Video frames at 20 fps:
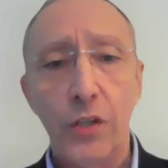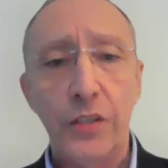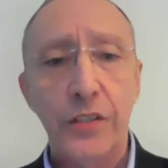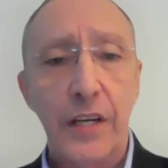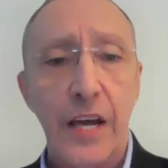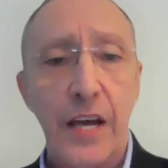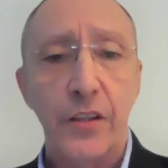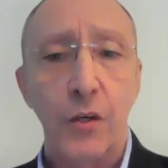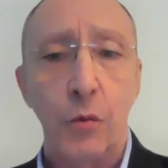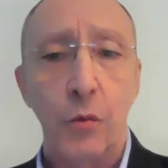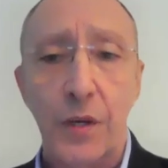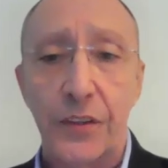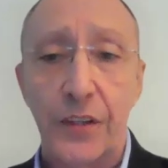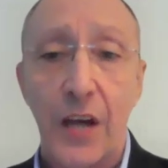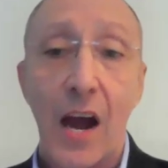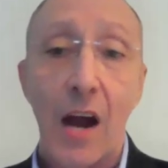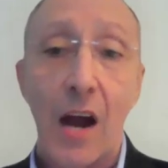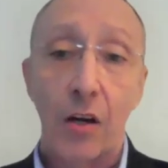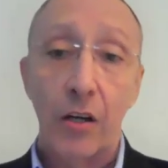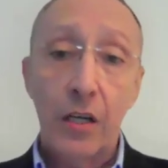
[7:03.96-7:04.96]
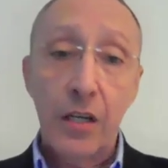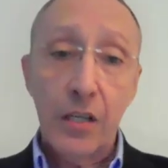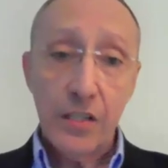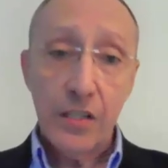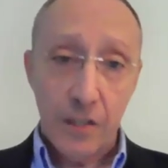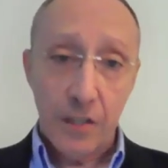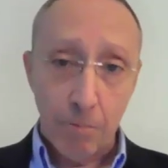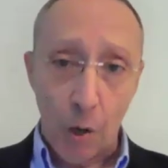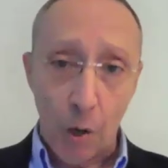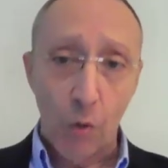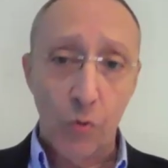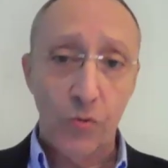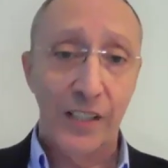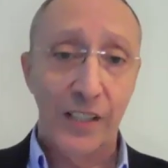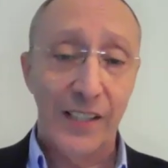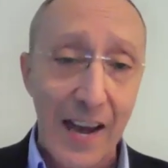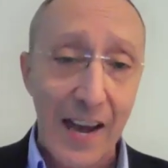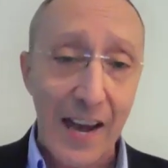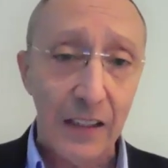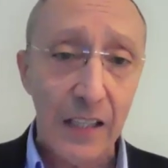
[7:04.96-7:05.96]
together with our supposed
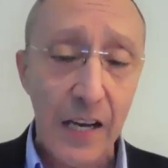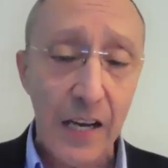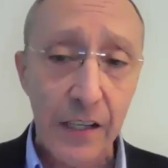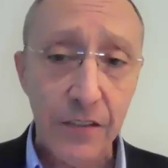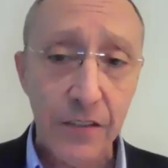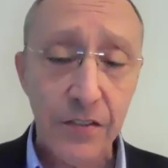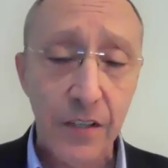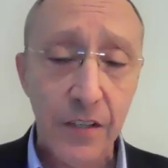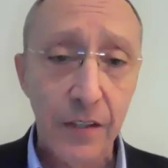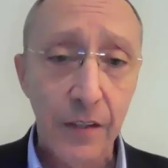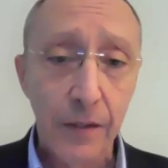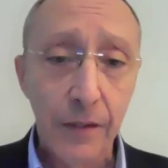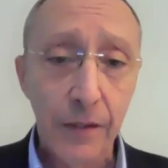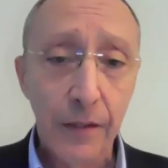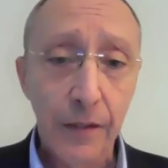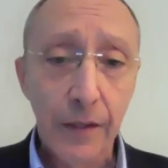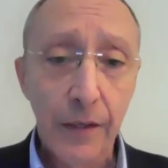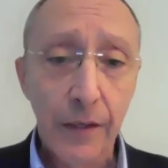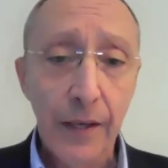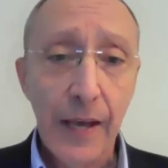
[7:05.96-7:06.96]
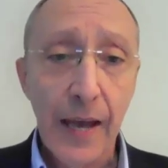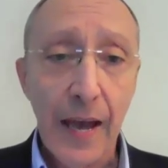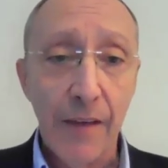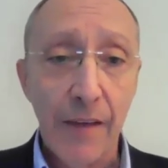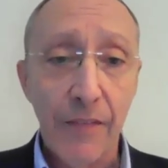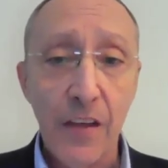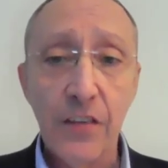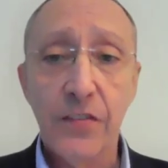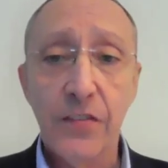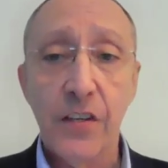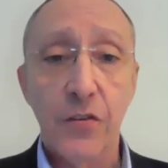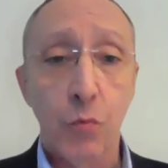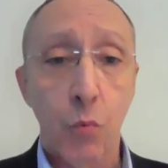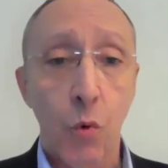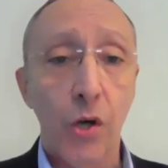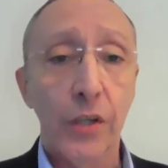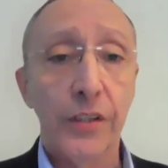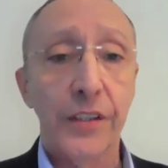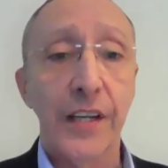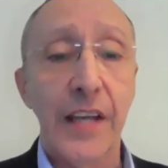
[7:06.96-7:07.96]
allies, and this has
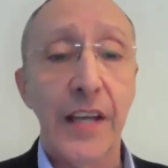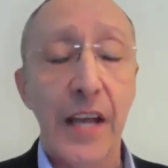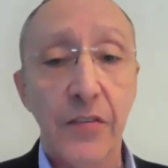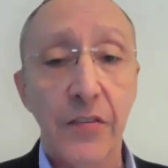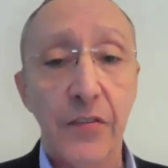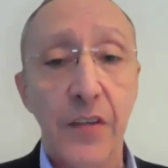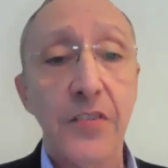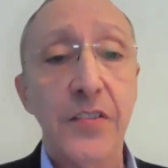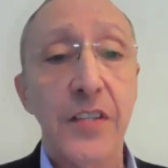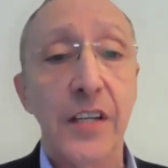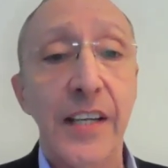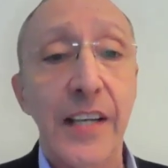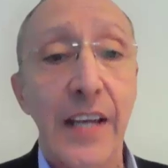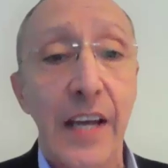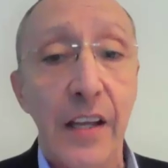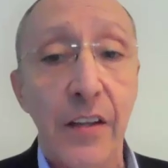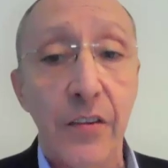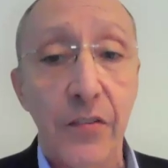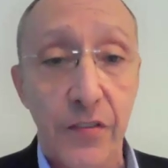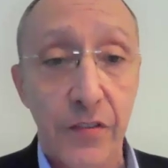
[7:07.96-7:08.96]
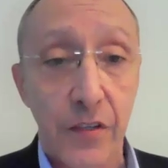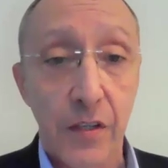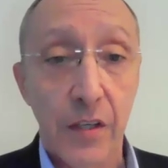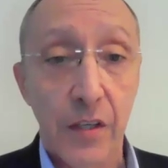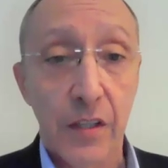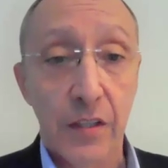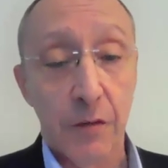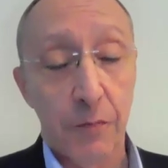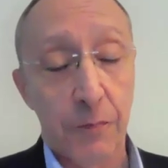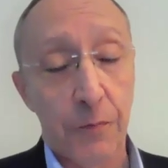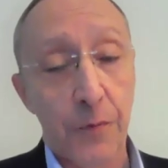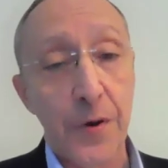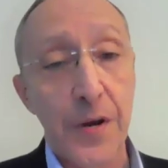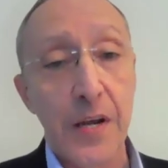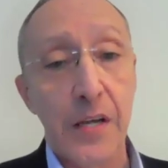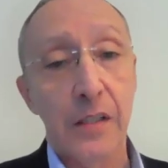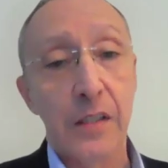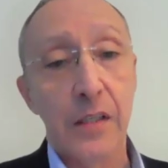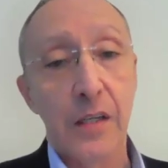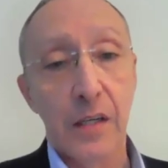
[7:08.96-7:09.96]
worked against us and against the
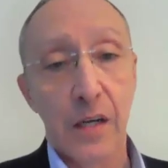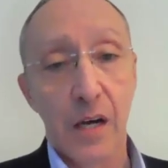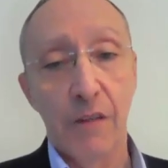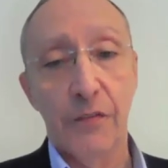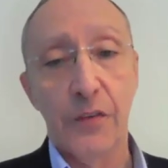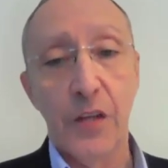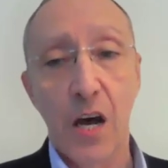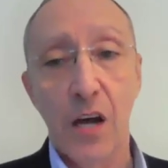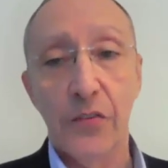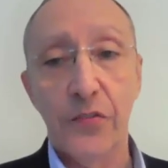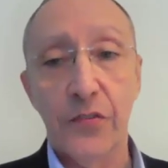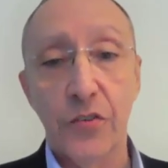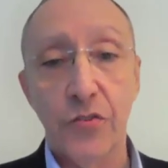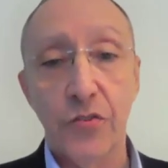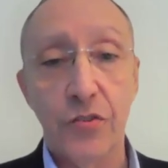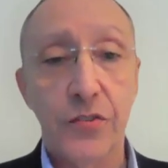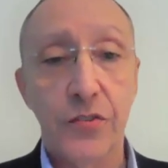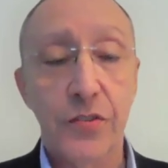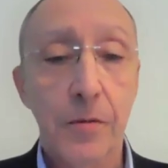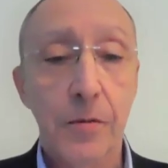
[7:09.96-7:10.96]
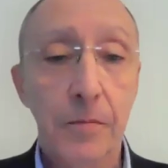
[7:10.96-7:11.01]
freeing of the hostages.